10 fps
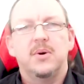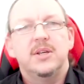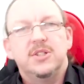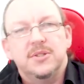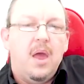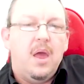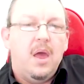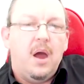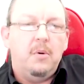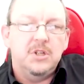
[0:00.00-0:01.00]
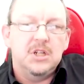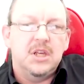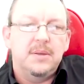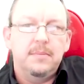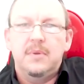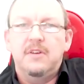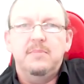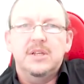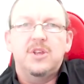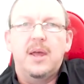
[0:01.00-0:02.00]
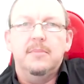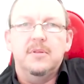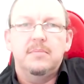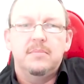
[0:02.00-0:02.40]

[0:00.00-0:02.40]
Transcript: question. I want you to give me a statement.